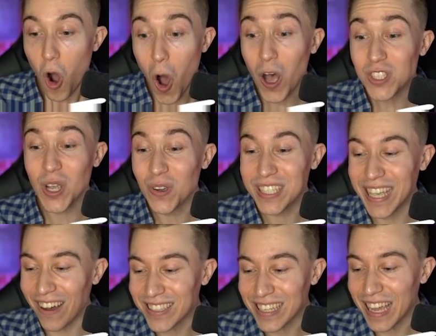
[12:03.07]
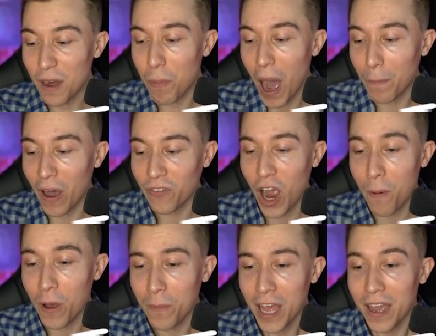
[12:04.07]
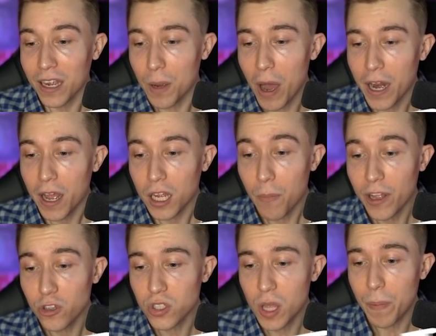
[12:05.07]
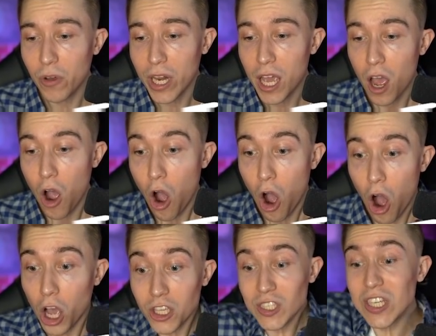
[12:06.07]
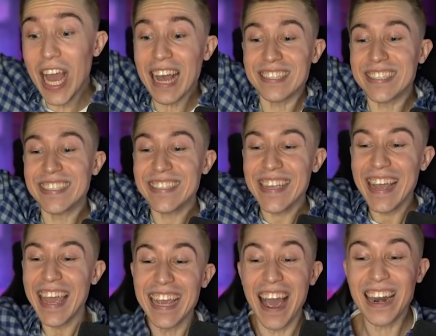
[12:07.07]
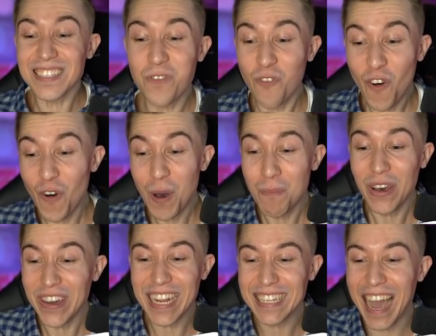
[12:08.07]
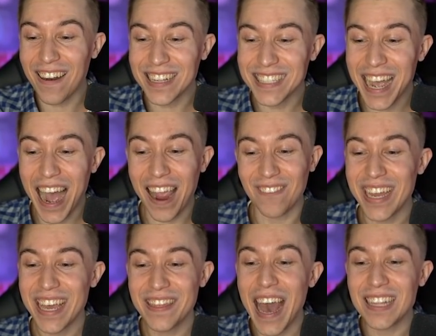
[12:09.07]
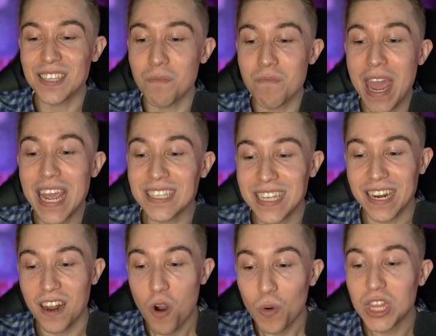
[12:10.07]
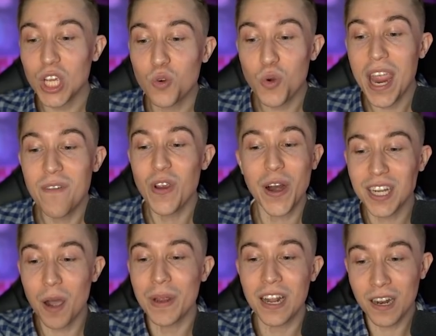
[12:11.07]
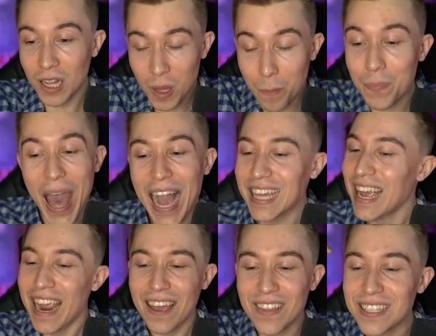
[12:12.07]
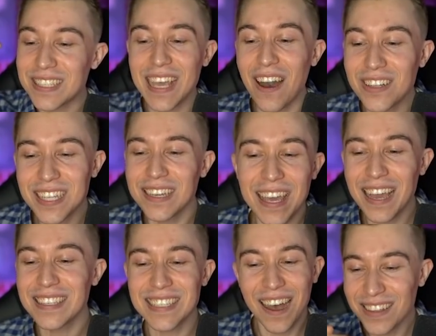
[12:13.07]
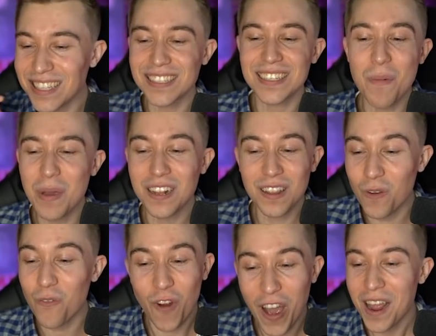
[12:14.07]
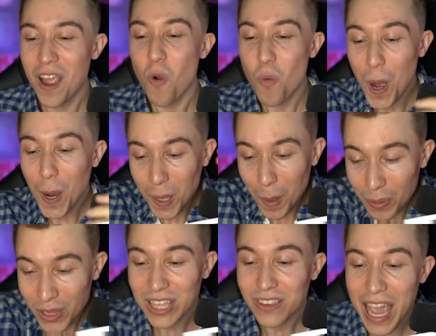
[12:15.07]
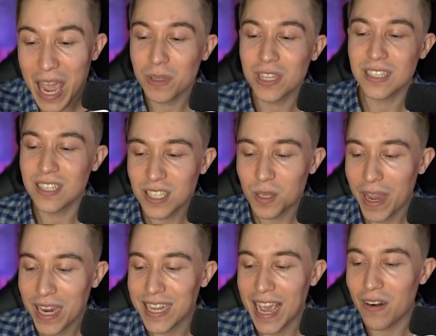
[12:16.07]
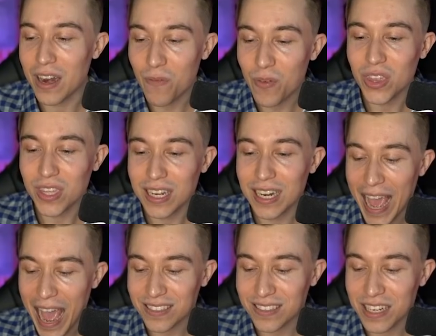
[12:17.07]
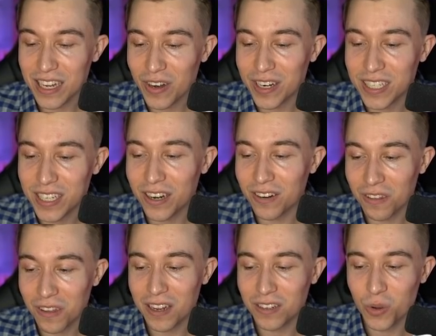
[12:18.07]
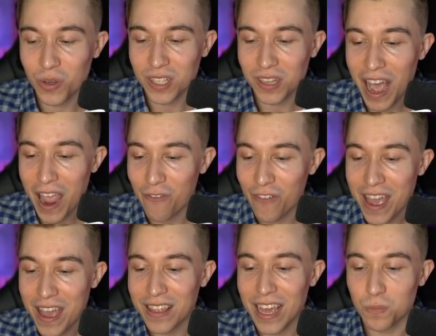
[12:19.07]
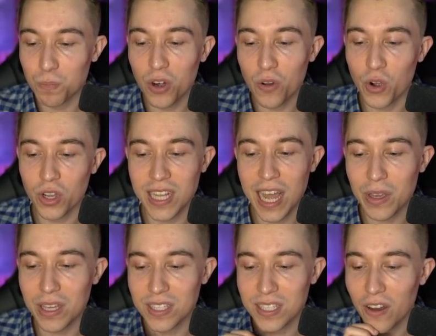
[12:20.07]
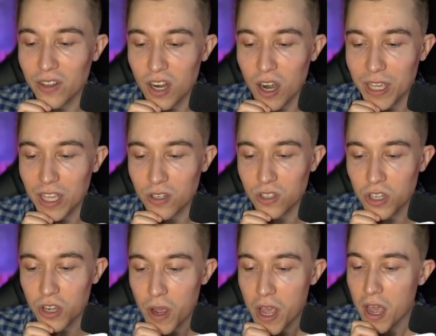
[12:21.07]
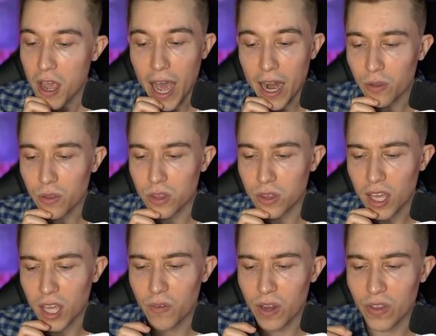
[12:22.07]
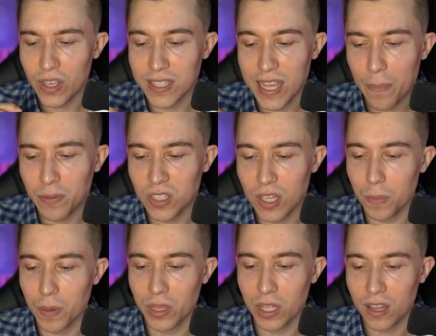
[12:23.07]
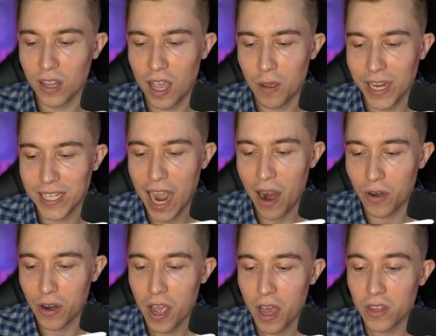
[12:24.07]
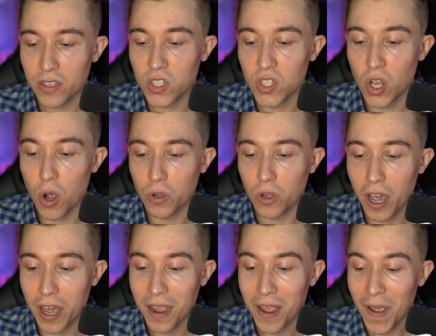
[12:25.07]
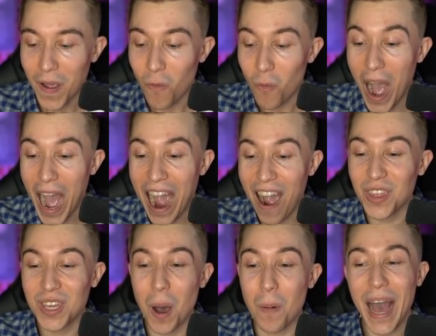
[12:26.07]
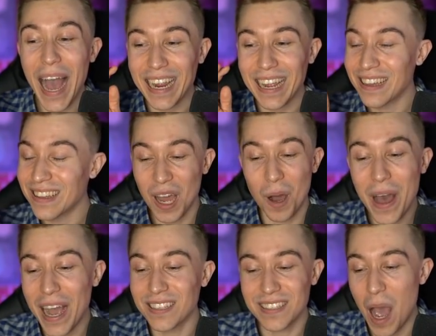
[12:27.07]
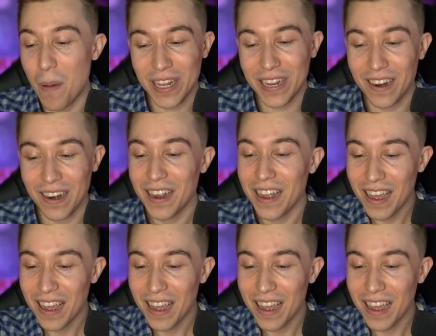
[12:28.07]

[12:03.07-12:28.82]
Also, Skeleton King pop-off combo. Come on, use the ability. Yes! He got his full ability down in time. That's amazing. With the graveyard coming in the back and the Skeleton King skeletons coming in the front, we are completely able to dissipate down everything has near and dear to his life. That is beautiful, because now we can Skeleton Army here too. I don't think even if he zaps, he's going to be able to take my tower. This is so good. Wow, the comeback. The comeback is happening here.